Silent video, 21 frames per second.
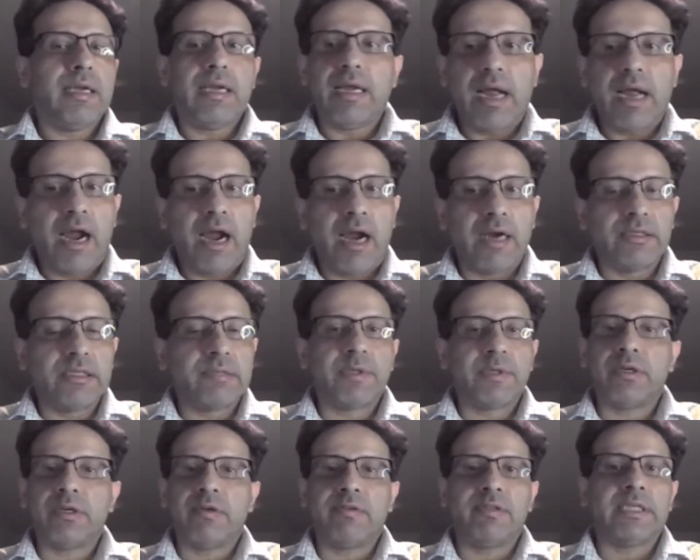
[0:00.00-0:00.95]

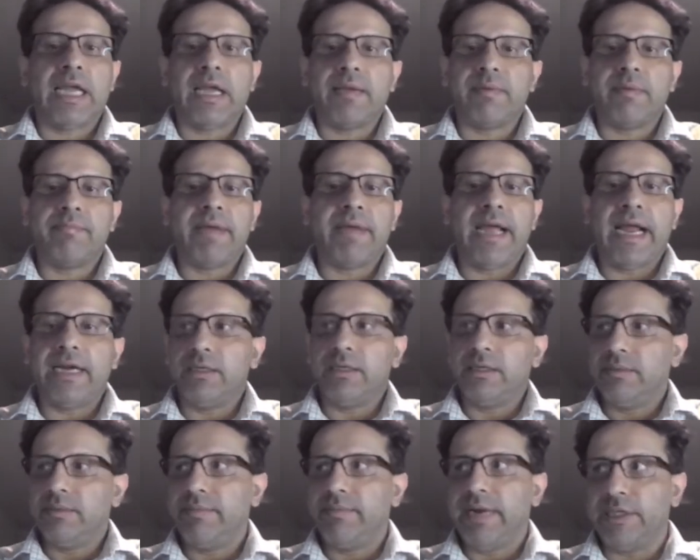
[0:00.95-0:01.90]
100% of the time a
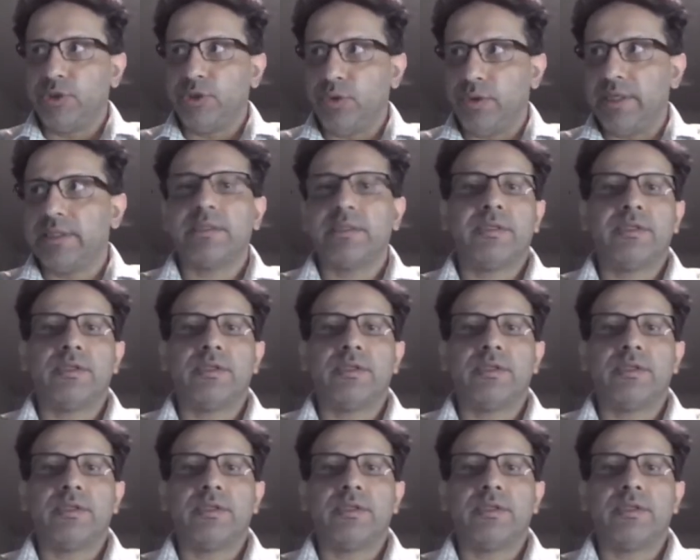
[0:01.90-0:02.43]
bad choice.